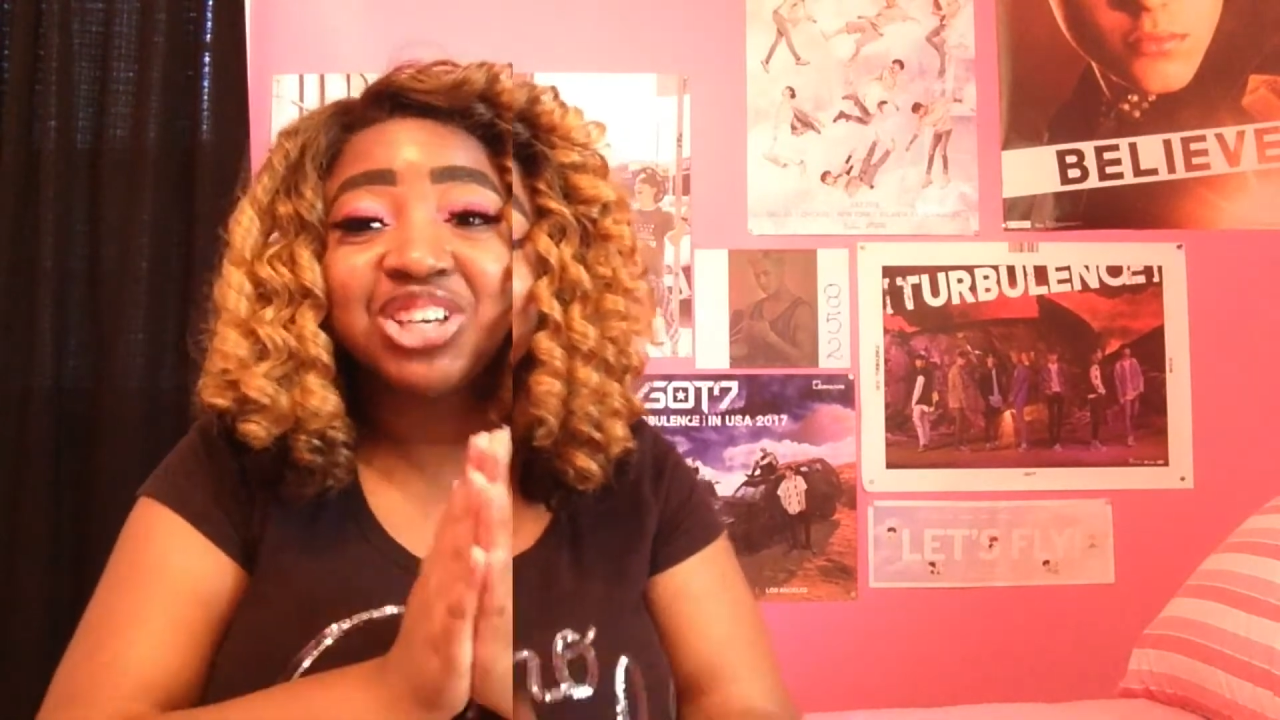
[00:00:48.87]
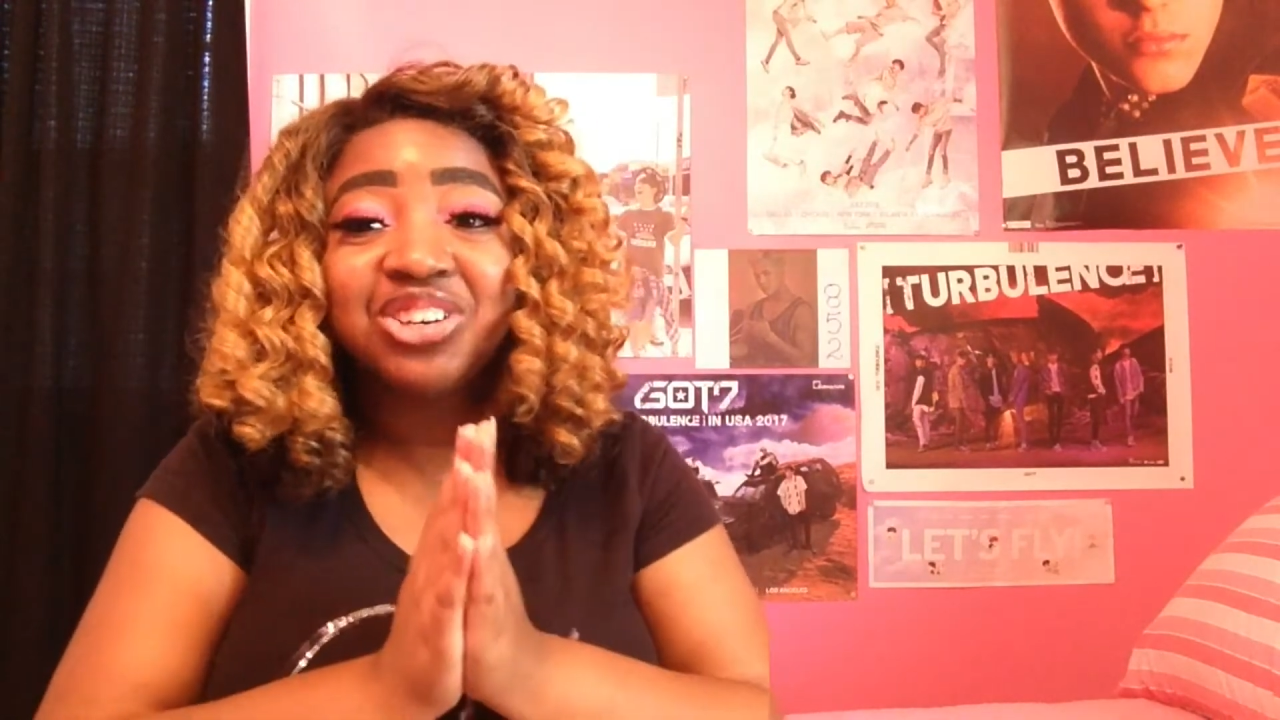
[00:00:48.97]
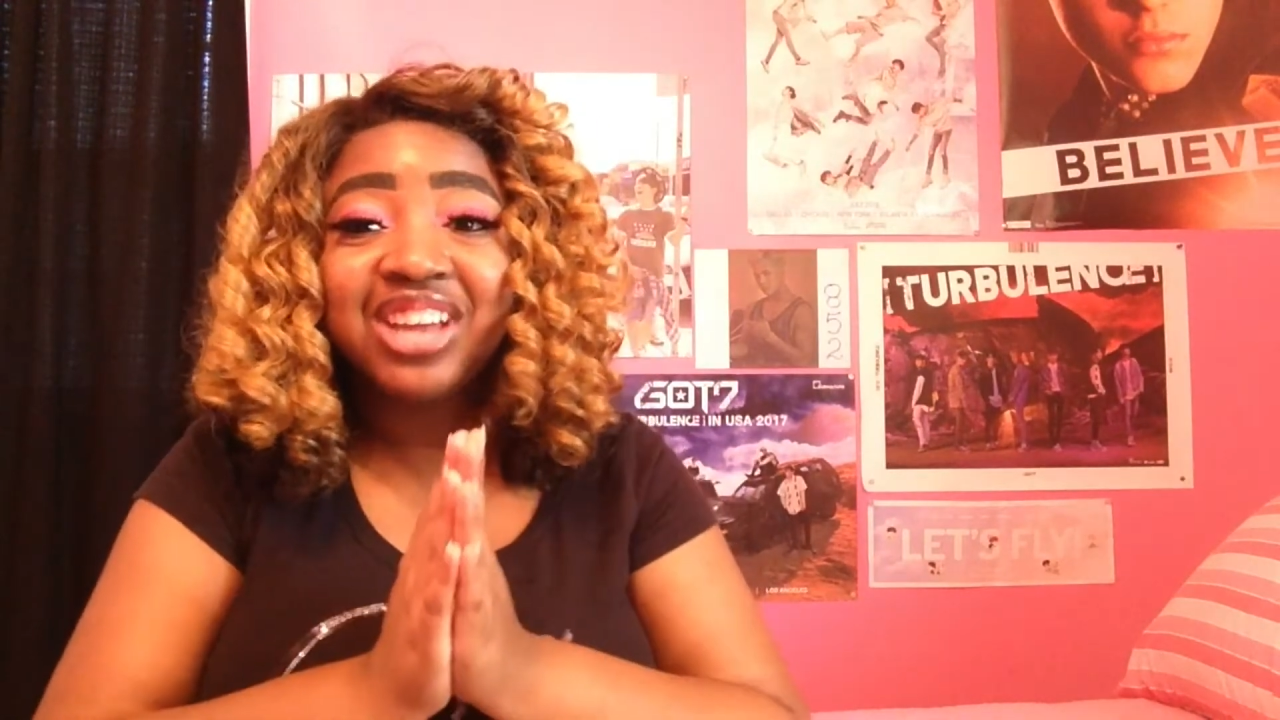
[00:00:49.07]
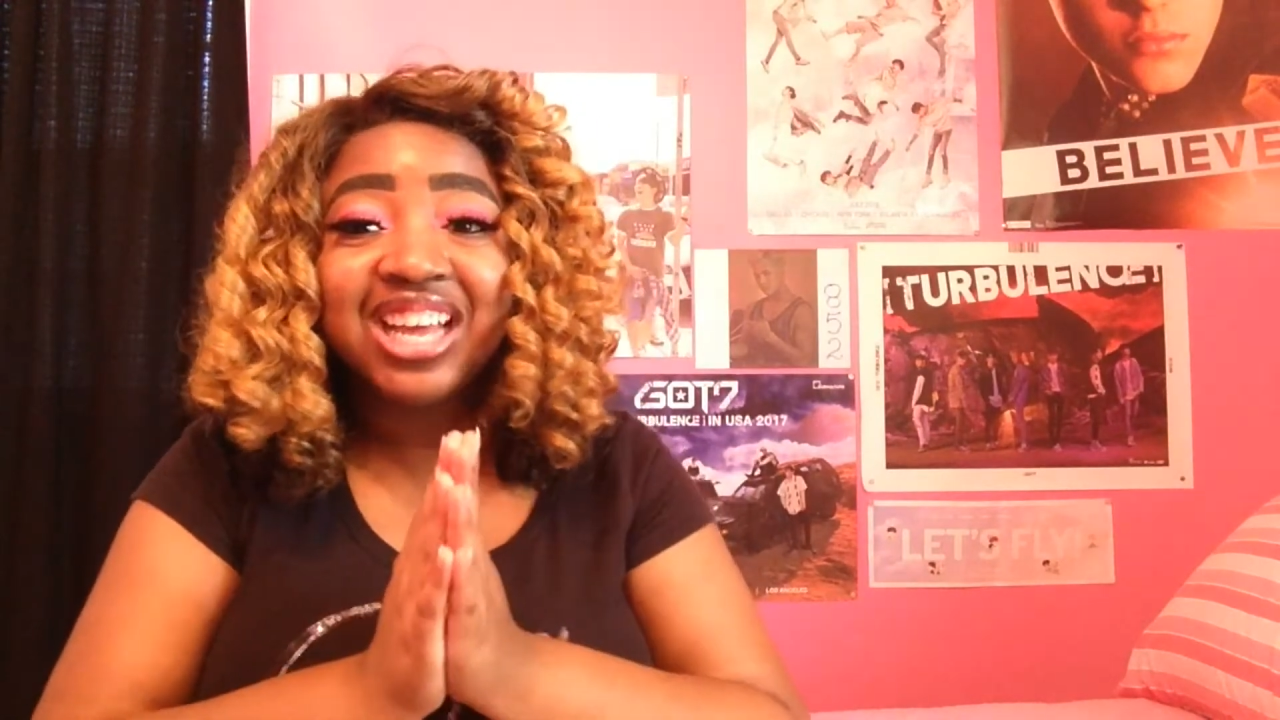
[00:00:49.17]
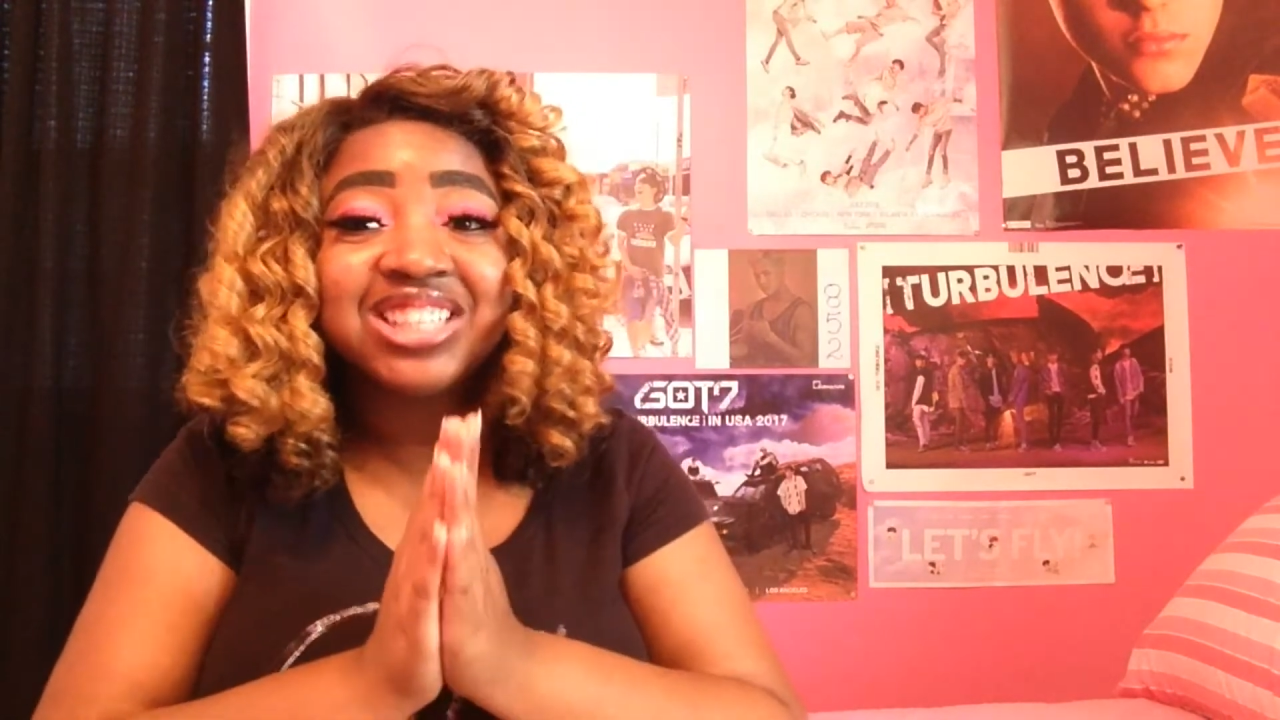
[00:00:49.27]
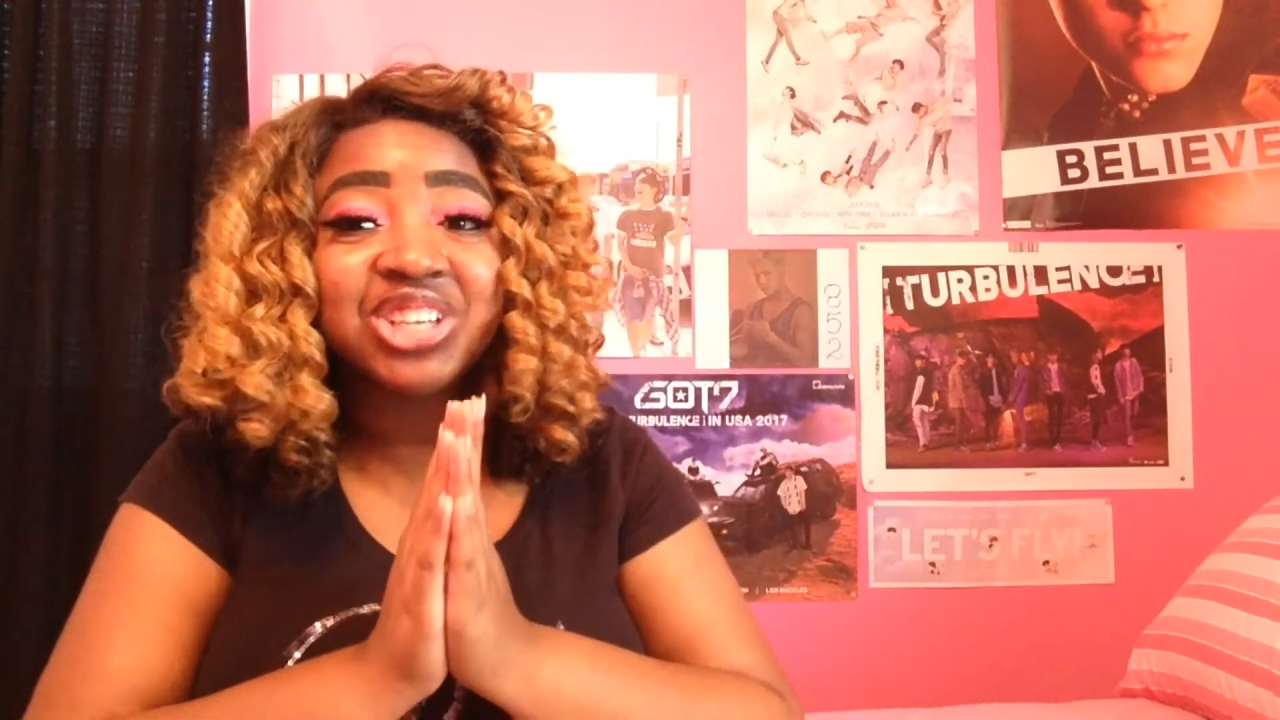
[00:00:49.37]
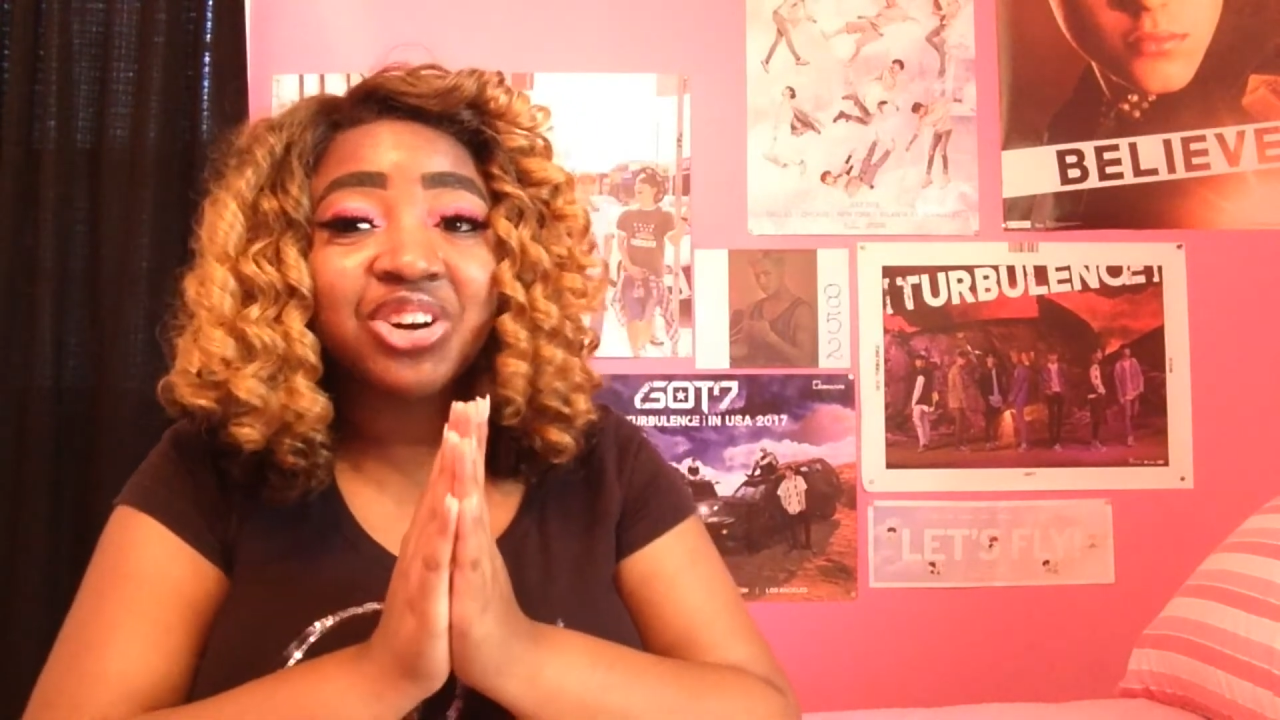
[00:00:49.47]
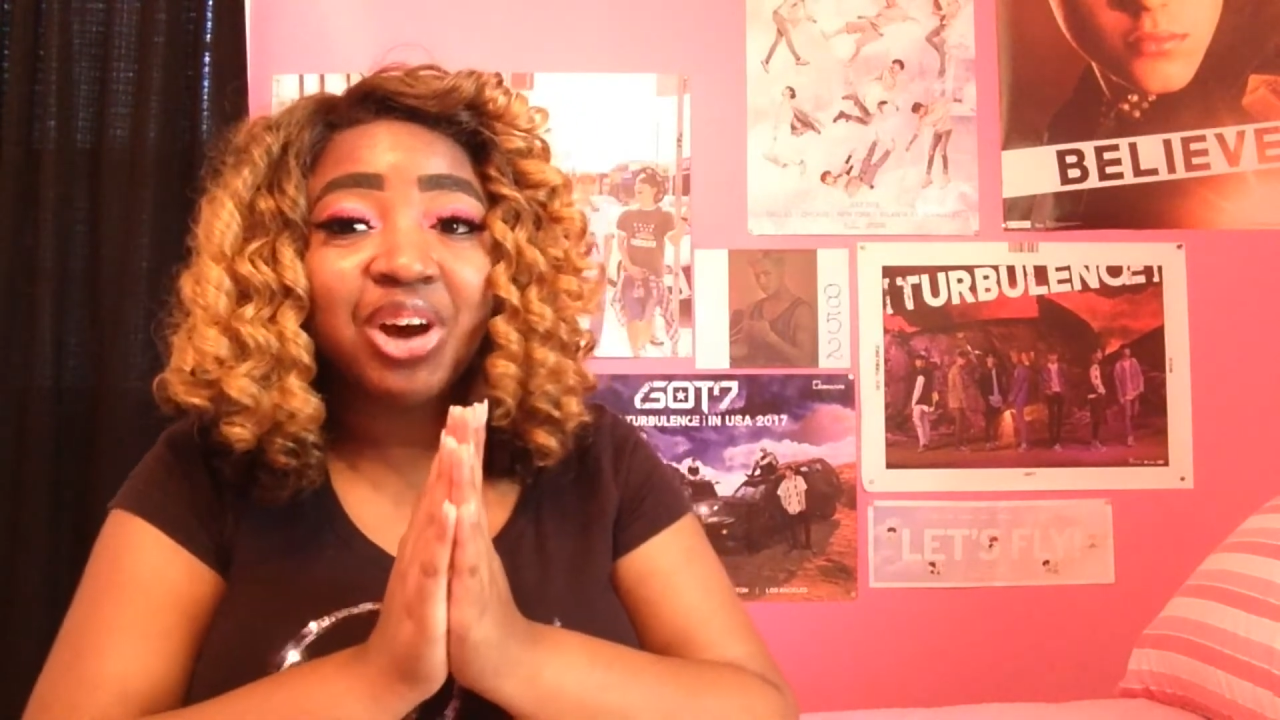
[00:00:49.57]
So you guys know